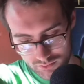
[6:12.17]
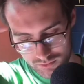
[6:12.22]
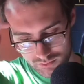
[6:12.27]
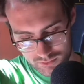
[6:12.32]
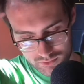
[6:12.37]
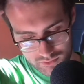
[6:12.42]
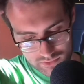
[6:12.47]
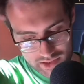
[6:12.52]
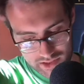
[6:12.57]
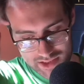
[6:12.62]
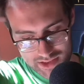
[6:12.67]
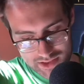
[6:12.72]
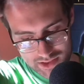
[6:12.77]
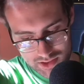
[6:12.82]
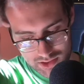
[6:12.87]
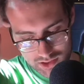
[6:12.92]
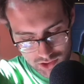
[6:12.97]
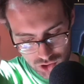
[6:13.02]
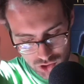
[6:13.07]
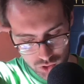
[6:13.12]
let's
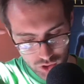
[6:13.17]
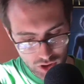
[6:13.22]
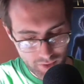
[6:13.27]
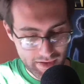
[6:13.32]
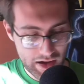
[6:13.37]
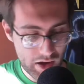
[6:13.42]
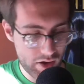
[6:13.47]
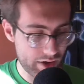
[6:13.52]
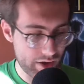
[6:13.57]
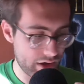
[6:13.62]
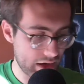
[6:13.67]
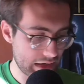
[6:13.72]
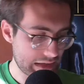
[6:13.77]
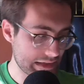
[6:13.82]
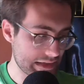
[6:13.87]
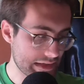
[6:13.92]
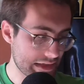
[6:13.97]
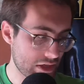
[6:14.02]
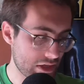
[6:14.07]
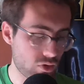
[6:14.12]
talk about an
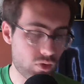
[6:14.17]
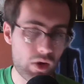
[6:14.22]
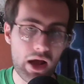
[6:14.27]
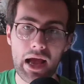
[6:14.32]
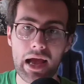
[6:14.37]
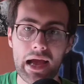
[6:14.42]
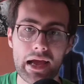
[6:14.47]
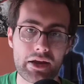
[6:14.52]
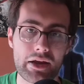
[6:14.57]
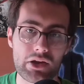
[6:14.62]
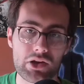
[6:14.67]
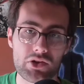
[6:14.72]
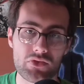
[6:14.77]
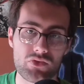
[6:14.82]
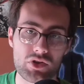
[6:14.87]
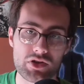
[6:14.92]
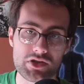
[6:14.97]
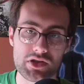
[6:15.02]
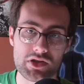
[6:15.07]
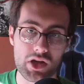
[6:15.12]
ideal hand
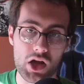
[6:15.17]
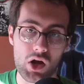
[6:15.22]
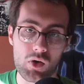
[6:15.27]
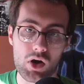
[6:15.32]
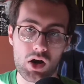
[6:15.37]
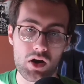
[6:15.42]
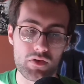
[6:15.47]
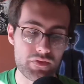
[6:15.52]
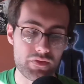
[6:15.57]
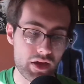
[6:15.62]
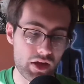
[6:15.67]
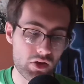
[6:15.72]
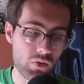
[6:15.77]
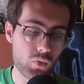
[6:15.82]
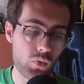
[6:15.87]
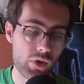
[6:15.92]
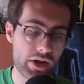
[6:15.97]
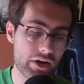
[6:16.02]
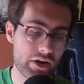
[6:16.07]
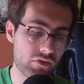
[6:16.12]
for us to go off and
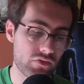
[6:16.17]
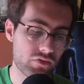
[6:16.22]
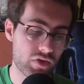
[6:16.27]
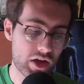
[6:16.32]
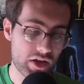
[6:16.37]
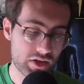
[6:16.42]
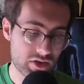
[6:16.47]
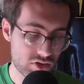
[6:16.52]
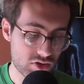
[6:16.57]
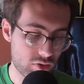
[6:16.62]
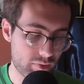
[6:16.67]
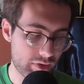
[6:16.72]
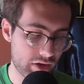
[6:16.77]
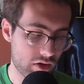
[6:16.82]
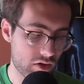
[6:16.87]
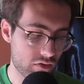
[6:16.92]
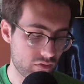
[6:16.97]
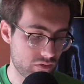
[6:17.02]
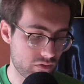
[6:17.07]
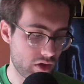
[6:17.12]
win via storming
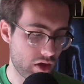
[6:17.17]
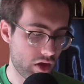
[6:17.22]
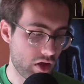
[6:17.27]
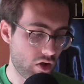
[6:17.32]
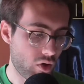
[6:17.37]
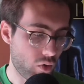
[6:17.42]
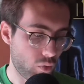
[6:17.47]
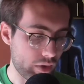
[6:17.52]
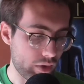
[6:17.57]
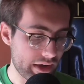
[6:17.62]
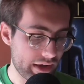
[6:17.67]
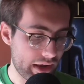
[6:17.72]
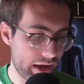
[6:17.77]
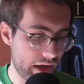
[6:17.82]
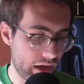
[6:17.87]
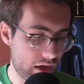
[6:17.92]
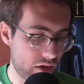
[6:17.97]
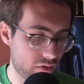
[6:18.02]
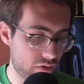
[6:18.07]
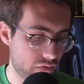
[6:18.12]
off. We'd
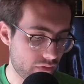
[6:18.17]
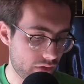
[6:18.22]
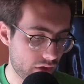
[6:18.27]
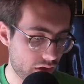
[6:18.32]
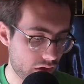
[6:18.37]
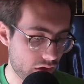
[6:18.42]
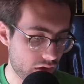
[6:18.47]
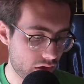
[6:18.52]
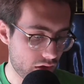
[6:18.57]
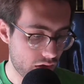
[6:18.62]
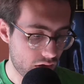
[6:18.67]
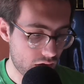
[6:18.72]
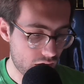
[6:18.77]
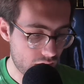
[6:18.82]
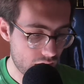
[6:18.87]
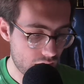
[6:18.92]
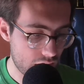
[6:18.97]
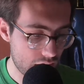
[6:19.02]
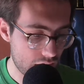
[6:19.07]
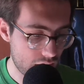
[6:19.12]
have a
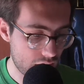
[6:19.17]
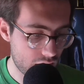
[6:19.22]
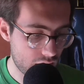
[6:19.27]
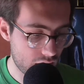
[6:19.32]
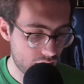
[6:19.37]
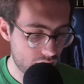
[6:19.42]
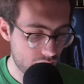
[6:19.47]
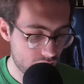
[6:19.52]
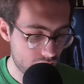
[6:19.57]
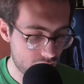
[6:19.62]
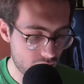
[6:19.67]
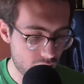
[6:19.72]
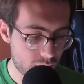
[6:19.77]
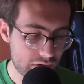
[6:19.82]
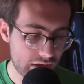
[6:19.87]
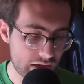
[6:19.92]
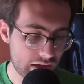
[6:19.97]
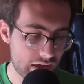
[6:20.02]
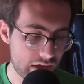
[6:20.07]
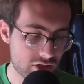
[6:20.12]

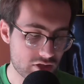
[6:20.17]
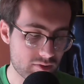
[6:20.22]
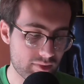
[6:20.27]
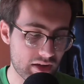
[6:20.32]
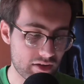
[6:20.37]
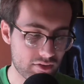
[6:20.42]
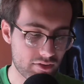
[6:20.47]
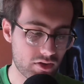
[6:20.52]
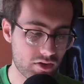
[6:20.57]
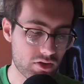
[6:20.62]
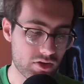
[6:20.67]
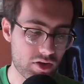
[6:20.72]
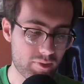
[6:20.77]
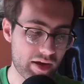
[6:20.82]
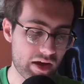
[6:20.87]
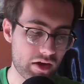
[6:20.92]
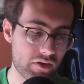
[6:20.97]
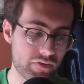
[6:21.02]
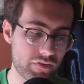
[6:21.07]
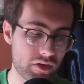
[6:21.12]
Goblin Electromancer on the
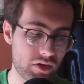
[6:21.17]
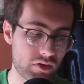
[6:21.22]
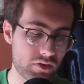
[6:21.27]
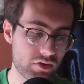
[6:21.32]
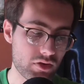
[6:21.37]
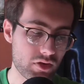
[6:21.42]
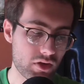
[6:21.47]
battlefield.